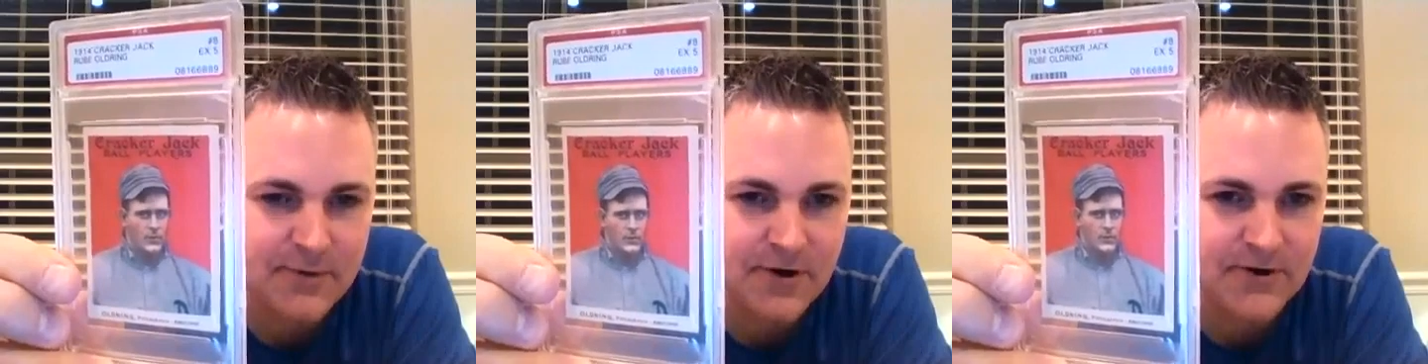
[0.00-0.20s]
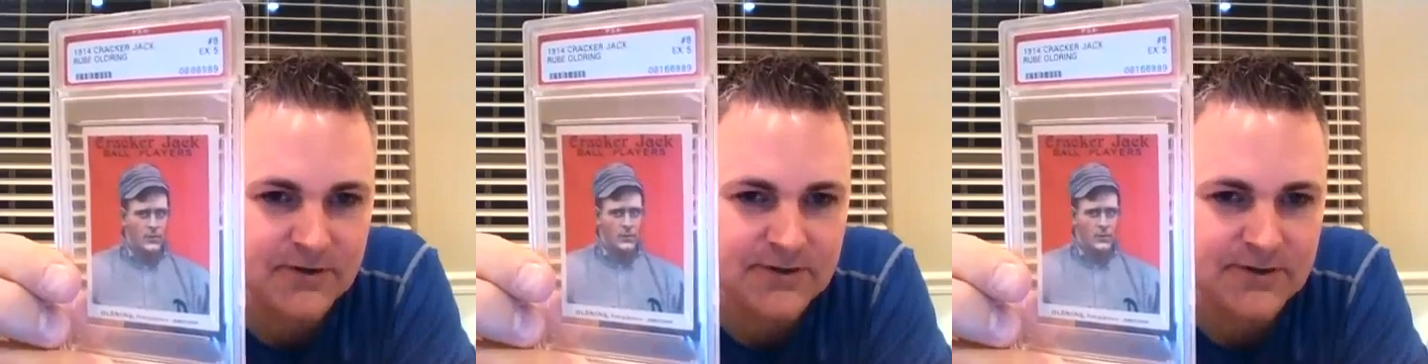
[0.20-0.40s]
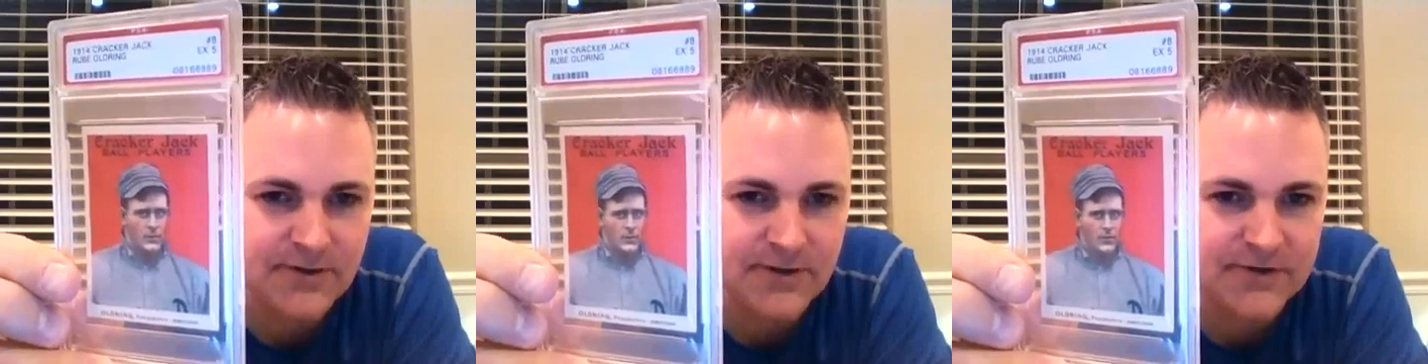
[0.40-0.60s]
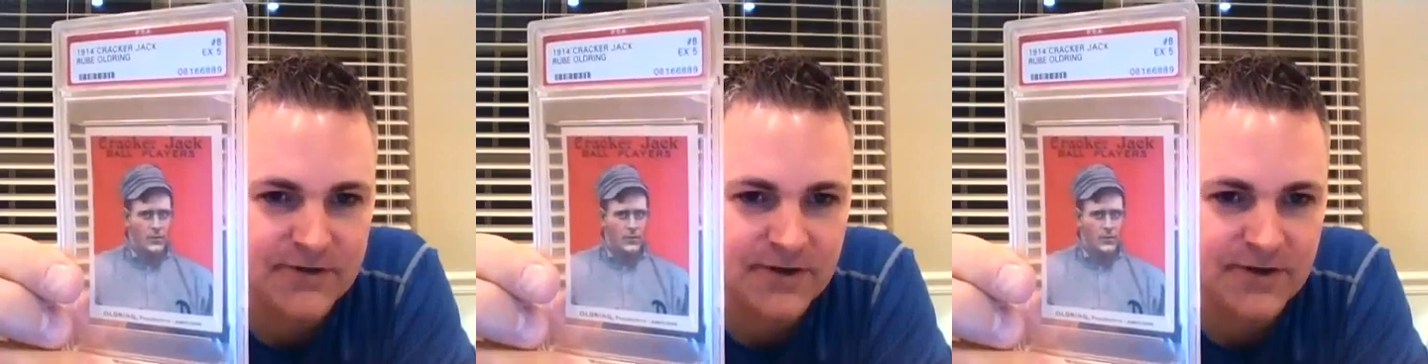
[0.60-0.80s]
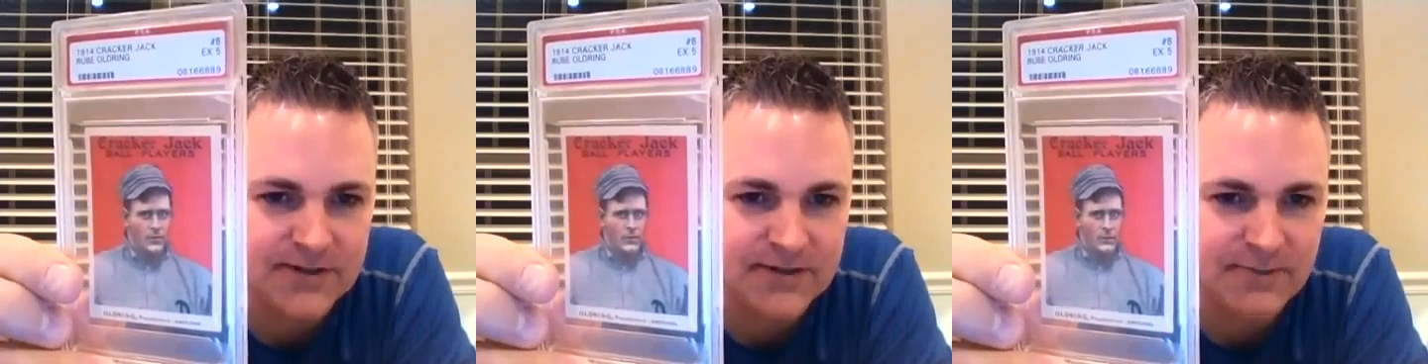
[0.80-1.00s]
pros, so I'll
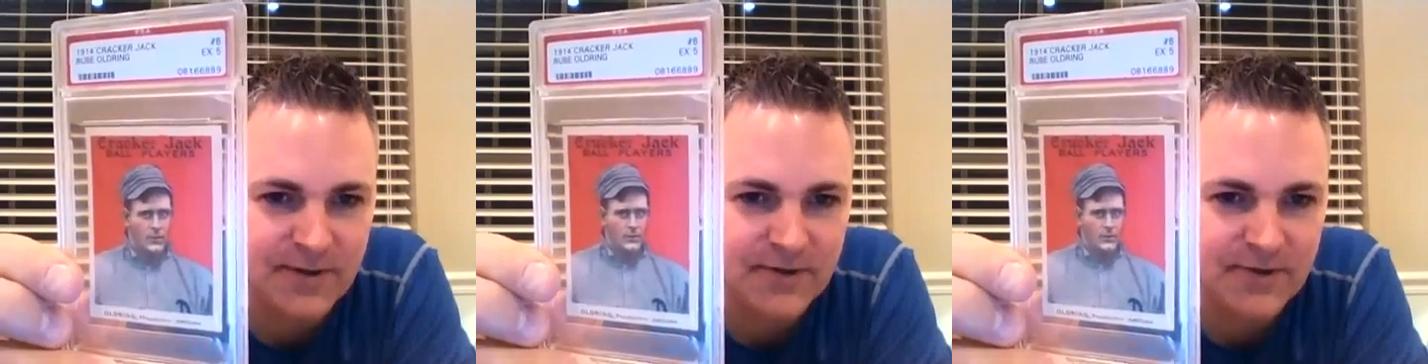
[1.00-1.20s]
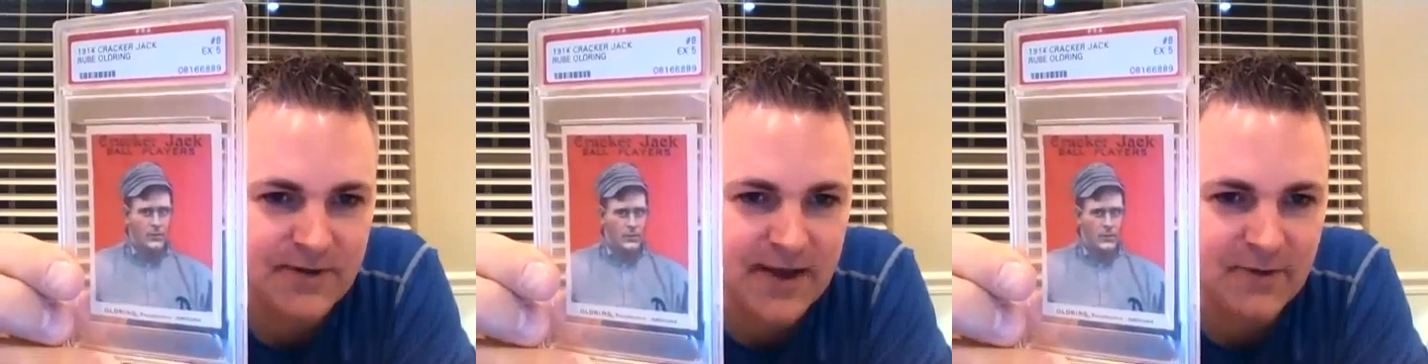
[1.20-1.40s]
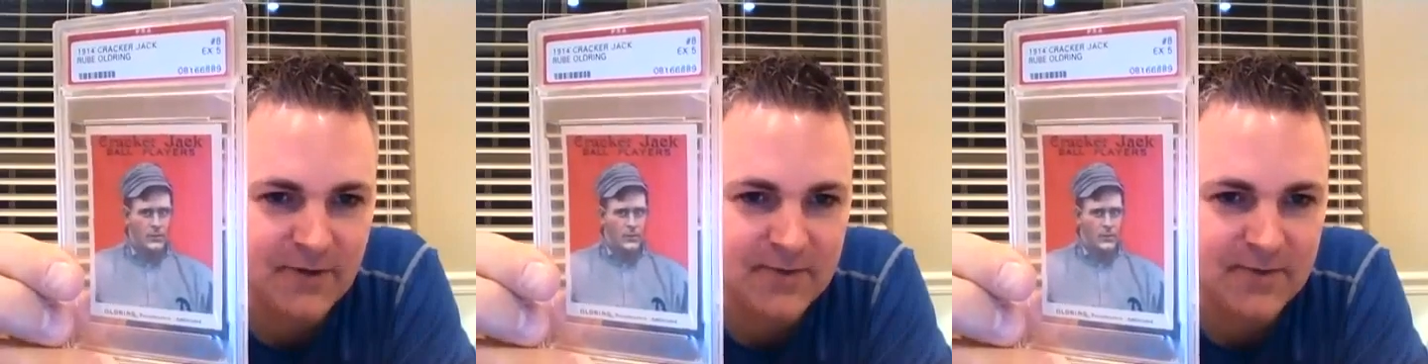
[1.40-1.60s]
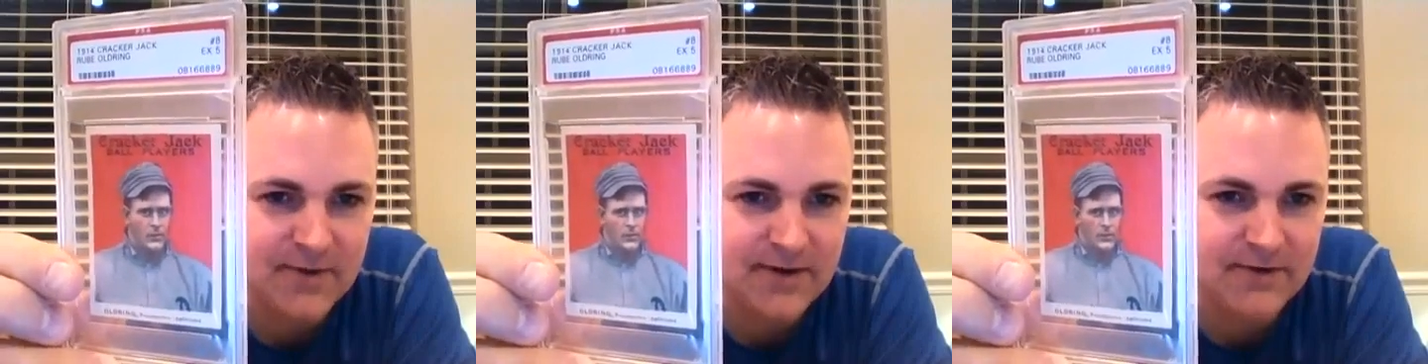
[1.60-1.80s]
trust them on that one.